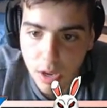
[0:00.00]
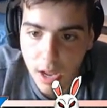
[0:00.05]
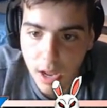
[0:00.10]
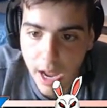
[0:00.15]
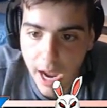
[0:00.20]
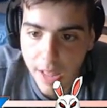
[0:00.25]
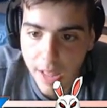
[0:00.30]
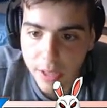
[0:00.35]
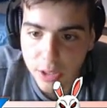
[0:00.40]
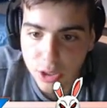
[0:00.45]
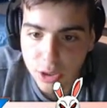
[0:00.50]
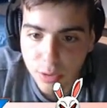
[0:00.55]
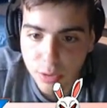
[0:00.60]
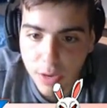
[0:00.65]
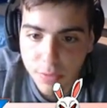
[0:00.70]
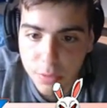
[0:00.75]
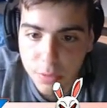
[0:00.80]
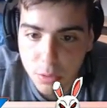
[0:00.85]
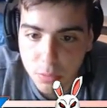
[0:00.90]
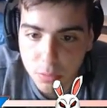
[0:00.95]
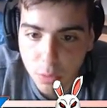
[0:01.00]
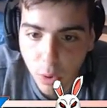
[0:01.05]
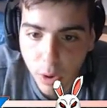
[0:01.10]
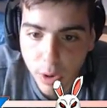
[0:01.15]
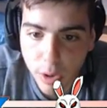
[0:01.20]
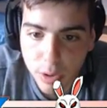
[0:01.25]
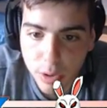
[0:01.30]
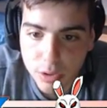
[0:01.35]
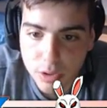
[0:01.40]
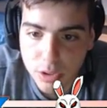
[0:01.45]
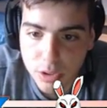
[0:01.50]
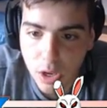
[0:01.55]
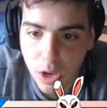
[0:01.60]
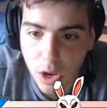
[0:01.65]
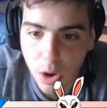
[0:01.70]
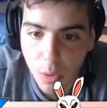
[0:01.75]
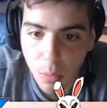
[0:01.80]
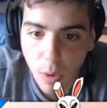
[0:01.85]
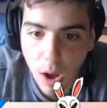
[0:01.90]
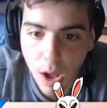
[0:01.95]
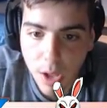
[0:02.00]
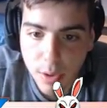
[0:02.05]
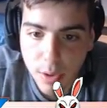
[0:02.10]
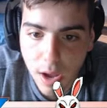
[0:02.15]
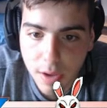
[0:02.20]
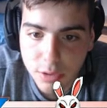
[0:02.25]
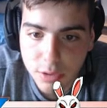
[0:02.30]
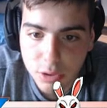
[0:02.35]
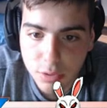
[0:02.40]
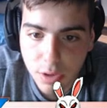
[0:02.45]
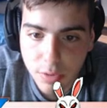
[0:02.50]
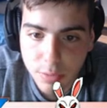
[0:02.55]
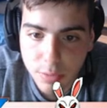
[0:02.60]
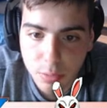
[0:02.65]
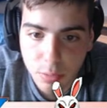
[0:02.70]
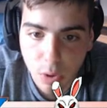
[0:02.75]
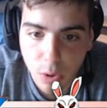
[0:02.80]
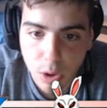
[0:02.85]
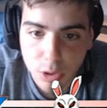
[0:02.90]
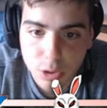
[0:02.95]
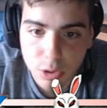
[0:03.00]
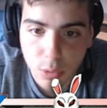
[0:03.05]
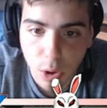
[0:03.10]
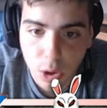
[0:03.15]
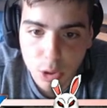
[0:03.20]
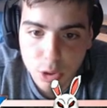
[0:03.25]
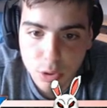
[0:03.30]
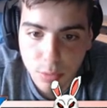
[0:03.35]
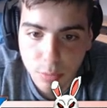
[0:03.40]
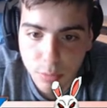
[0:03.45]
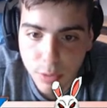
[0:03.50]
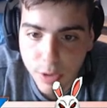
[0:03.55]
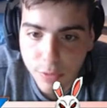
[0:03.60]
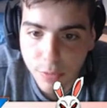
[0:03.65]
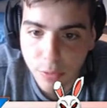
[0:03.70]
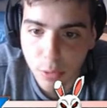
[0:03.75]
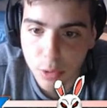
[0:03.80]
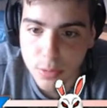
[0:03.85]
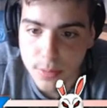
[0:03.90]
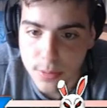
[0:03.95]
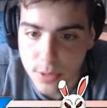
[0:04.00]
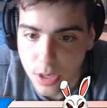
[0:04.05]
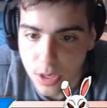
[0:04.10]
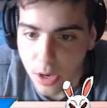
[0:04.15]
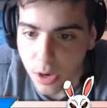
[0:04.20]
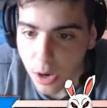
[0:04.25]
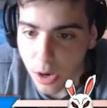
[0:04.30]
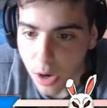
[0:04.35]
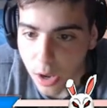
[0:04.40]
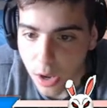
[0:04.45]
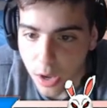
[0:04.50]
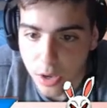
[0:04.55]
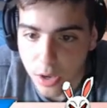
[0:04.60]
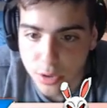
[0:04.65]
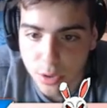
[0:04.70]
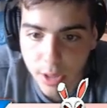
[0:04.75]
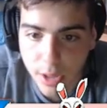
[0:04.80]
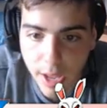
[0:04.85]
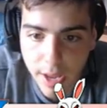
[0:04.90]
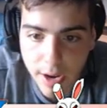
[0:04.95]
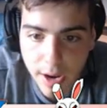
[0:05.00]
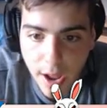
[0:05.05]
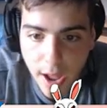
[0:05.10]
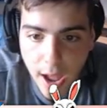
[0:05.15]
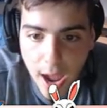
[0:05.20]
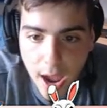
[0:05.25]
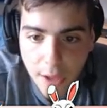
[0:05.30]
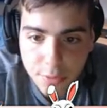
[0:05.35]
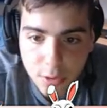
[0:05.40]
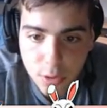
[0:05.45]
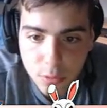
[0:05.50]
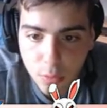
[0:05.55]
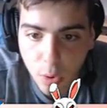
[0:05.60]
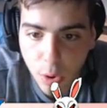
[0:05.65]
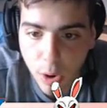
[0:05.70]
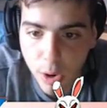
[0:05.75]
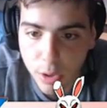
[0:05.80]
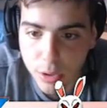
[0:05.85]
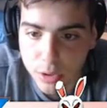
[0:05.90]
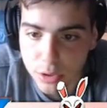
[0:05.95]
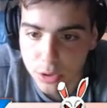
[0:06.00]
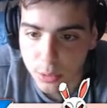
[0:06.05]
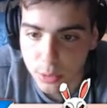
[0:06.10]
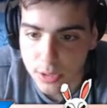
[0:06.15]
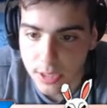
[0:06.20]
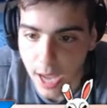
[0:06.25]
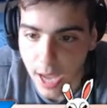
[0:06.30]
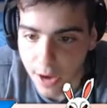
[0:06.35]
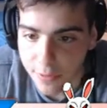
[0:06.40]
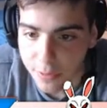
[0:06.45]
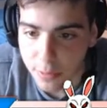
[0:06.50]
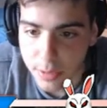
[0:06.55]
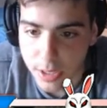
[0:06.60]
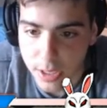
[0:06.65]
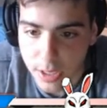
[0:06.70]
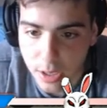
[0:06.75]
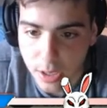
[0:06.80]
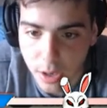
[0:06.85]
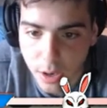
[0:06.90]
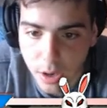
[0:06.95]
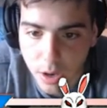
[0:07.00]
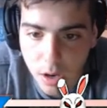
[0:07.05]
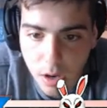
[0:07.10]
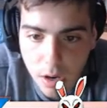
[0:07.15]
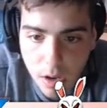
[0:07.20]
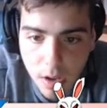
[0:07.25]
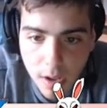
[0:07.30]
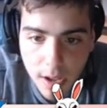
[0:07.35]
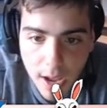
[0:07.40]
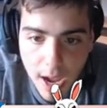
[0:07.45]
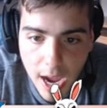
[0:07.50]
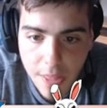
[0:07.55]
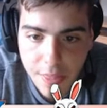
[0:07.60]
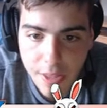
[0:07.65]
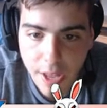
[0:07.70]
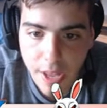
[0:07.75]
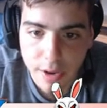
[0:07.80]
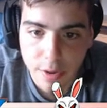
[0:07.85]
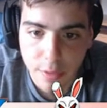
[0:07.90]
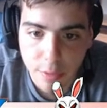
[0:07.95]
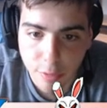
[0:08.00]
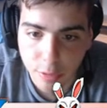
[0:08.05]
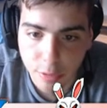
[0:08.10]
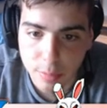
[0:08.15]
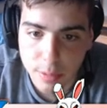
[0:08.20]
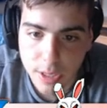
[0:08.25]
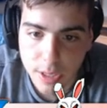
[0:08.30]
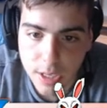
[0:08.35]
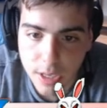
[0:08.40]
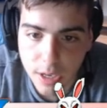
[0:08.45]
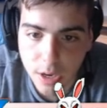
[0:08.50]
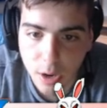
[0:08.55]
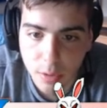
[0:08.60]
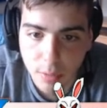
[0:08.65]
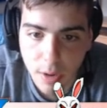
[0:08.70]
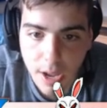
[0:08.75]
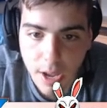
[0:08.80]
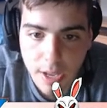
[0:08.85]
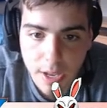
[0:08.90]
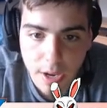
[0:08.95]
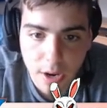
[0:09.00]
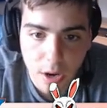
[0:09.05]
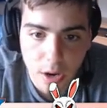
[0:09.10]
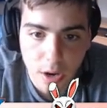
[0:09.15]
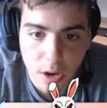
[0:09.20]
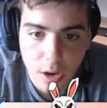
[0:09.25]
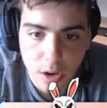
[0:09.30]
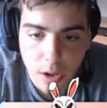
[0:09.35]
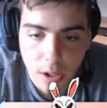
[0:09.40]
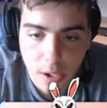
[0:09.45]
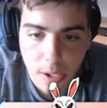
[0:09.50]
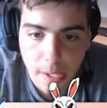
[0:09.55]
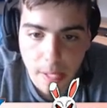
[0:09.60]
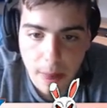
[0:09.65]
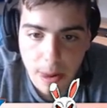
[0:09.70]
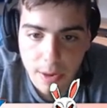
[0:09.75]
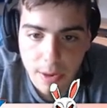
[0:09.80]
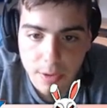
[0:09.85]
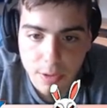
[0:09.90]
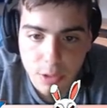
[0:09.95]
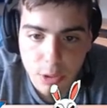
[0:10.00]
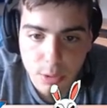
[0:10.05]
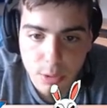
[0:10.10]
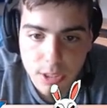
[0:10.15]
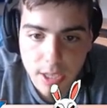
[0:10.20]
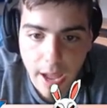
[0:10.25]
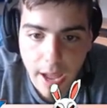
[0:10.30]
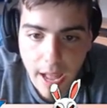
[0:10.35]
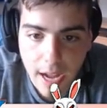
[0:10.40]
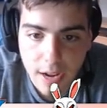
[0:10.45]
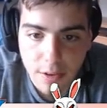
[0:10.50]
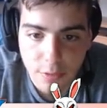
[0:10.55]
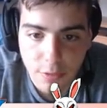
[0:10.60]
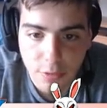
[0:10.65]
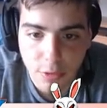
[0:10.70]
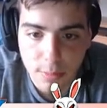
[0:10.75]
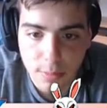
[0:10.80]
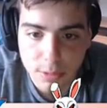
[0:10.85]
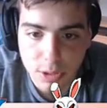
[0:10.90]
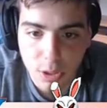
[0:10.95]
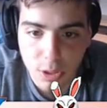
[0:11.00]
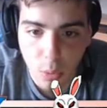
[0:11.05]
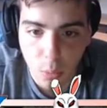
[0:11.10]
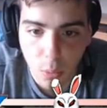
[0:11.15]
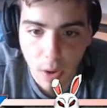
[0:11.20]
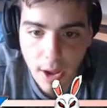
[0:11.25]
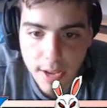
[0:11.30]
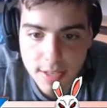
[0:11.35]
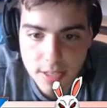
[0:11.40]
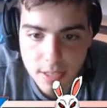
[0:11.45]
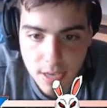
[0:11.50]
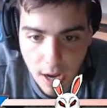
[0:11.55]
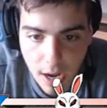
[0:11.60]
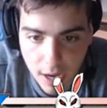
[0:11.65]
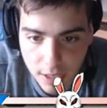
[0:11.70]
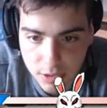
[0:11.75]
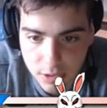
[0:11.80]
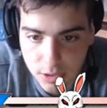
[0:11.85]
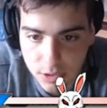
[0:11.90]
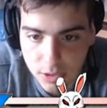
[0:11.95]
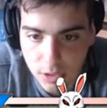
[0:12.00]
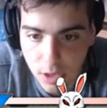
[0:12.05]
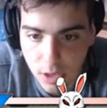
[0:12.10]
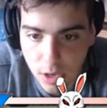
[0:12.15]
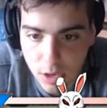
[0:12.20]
And then straight from the Royals, while you have straight from the Royals, you also have reinforcements here. So then after the Royals, you attack from here. And then from here, right here, you attack from to the White Sox.